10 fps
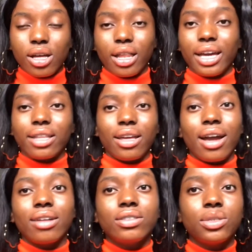Like they
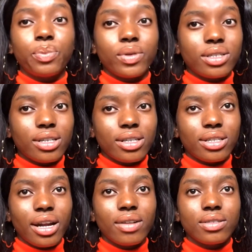aren't processed,
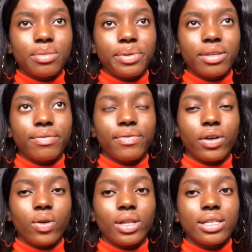they aren't being
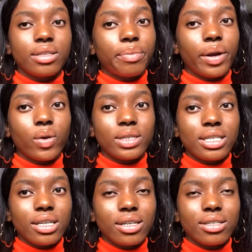fed
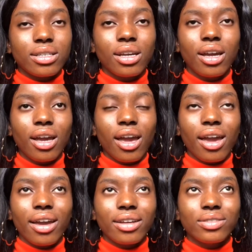antibiotics
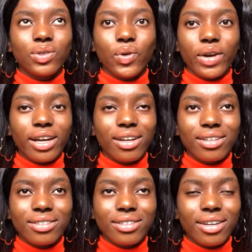and
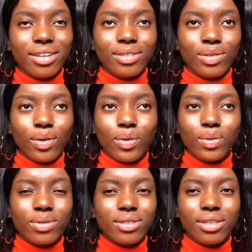grains and all
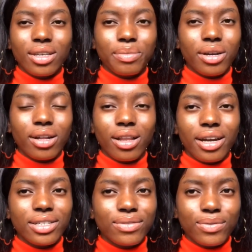those
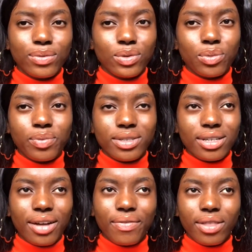chemicalized foods to
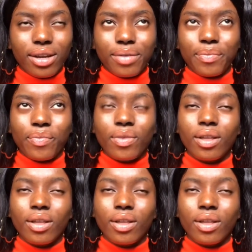preserve them,